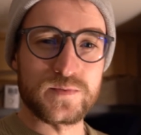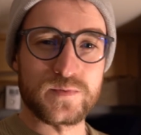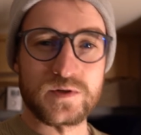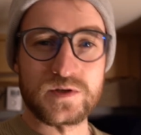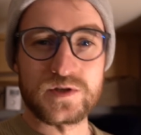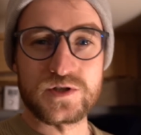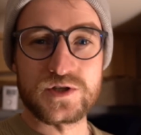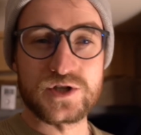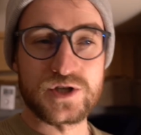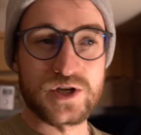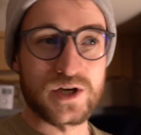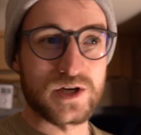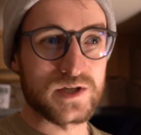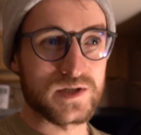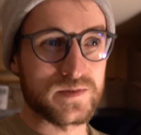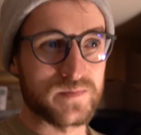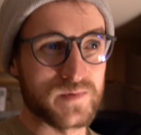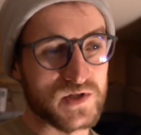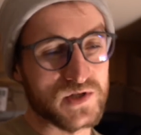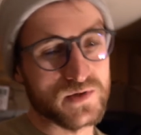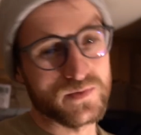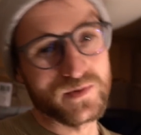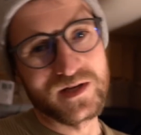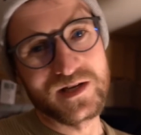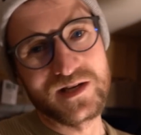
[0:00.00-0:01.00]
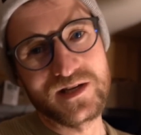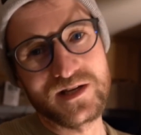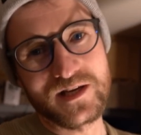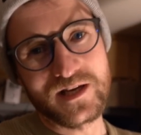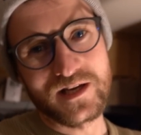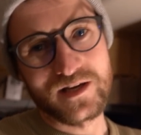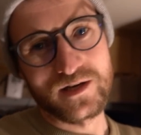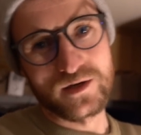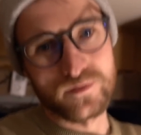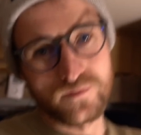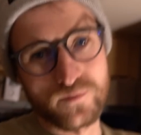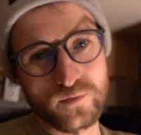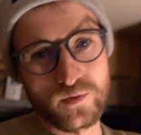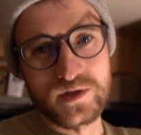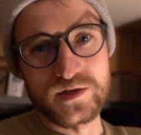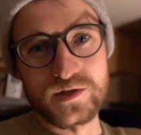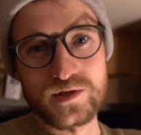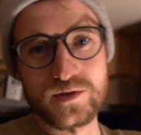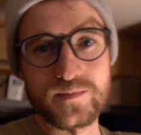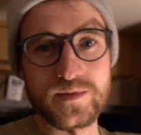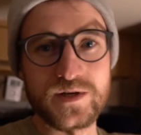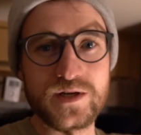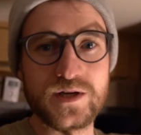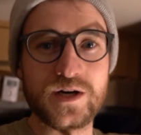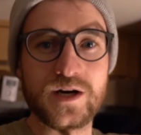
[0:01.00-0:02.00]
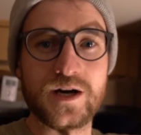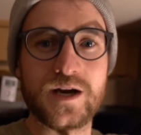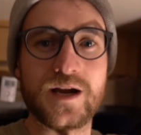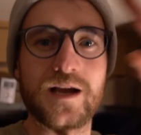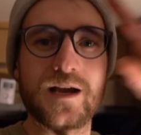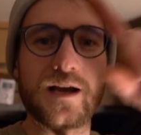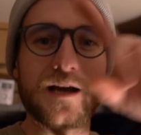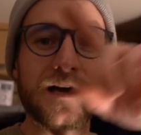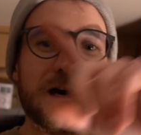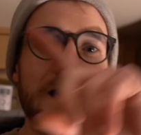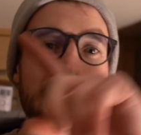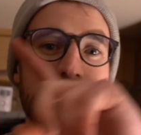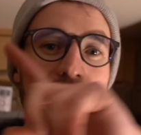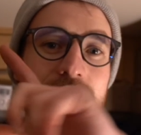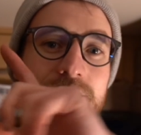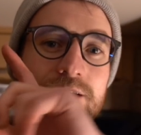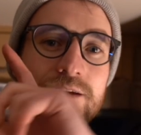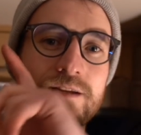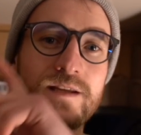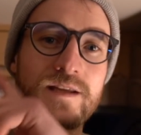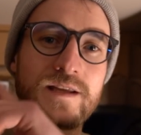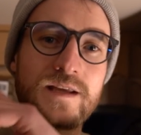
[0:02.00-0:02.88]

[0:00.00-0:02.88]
We're just between kind of Windermere and